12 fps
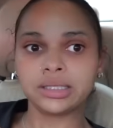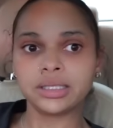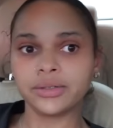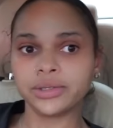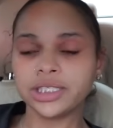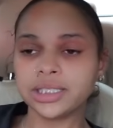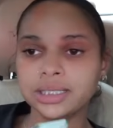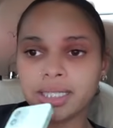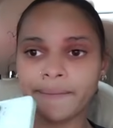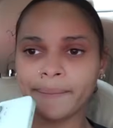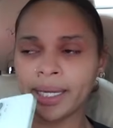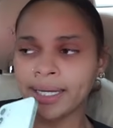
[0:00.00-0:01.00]
So just
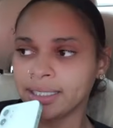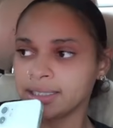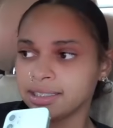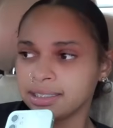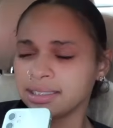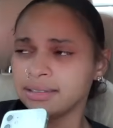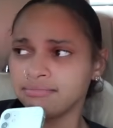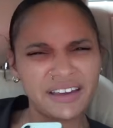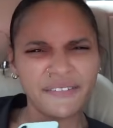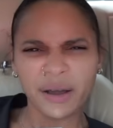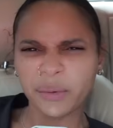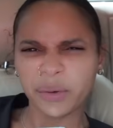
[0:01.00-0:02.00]
imagine
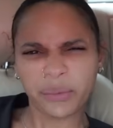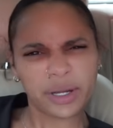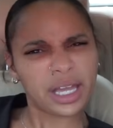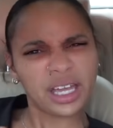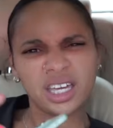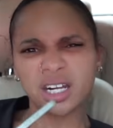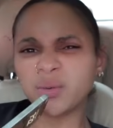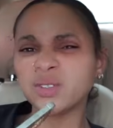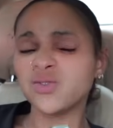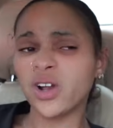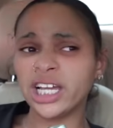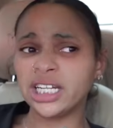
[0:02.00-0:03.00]
if I would have went and it
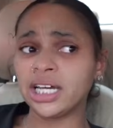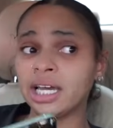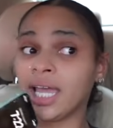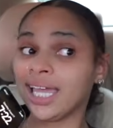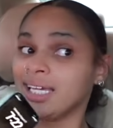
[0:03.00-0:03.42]
was raining.